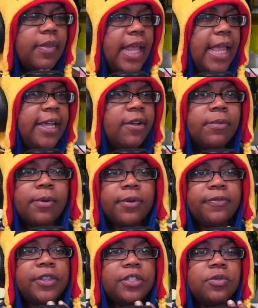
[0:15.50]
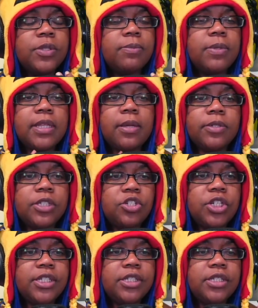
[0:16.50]
I can't remember if this was something that was
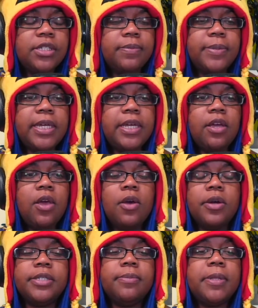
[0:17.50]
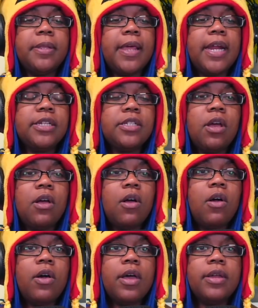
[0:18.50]
suggested to me or something that I saw
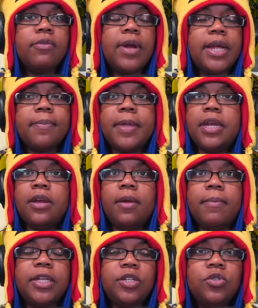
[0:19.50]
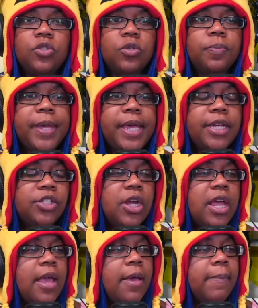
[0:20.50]
on recommended on my YouTube page,
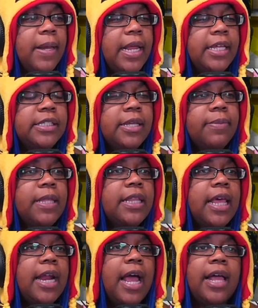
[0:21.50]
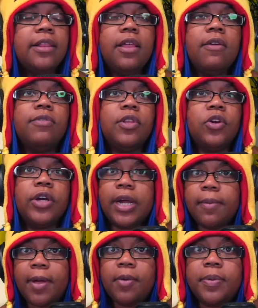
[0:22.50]
but it's something that I love learning
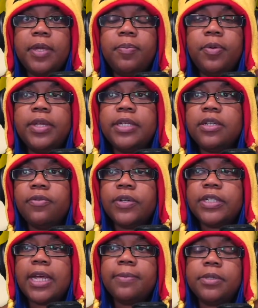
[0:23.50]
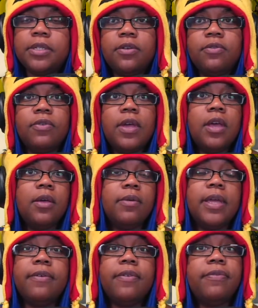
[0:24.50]
about people and different types of
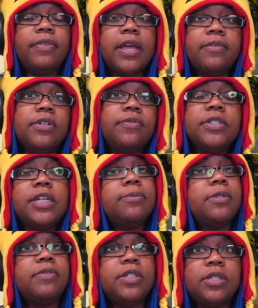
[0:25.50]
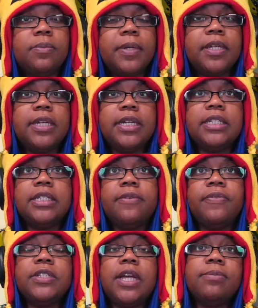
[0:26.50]
if they have different types of disabilities,
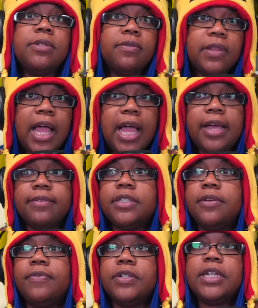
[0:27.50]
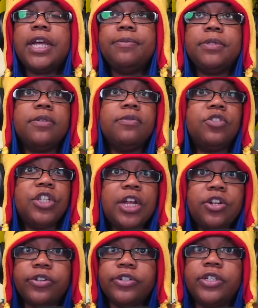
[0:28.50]
different types of lives, different types of
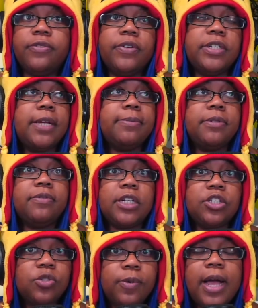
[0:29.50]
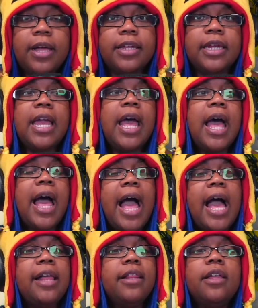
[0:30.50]
genders, different types of sexuality.
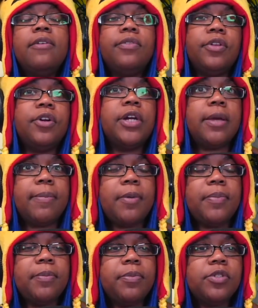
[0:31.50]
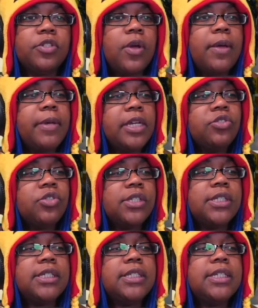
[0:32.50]
I love learning about people. So I'm
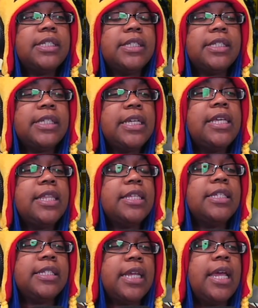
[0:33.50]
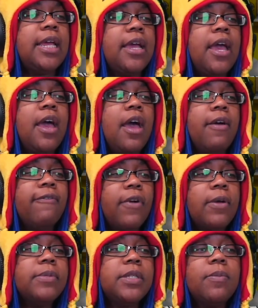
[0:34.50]
interested to see this take
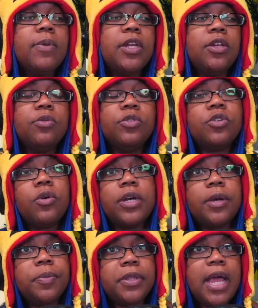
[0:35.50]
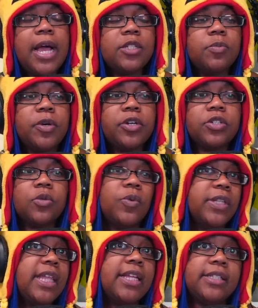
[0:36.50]
from somebody who is growing up with Asperger's and
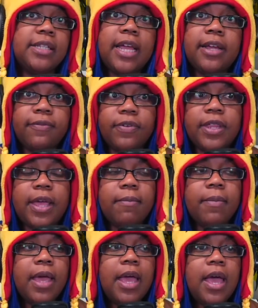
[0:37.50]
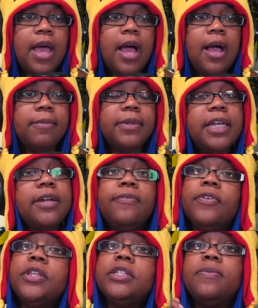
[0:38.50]
what that's like for them. Um, link
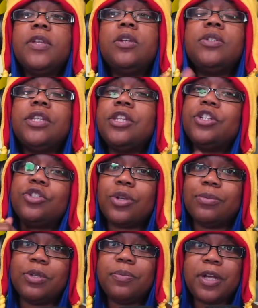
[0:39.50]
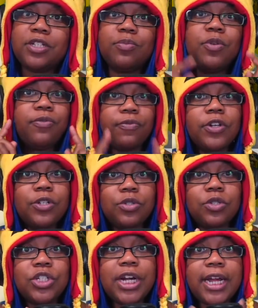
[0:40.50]
for this video is in the description box below for you
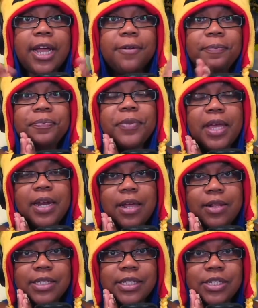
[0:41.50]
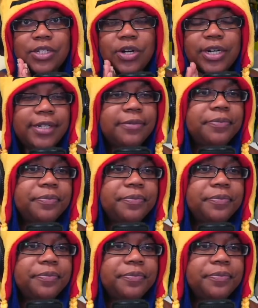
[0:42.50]
to check out. Now let's get started